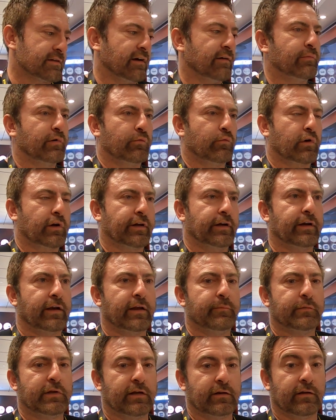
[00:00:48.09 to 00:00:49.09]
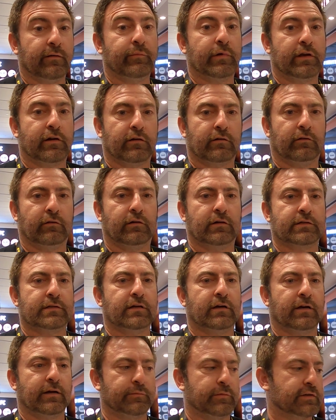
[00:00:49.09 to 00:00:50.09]
I've been working at AMD and I've been here a long
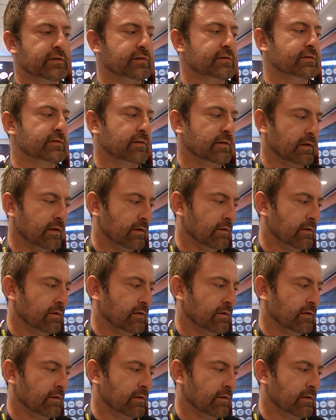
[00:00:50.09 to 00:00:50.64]
time, this is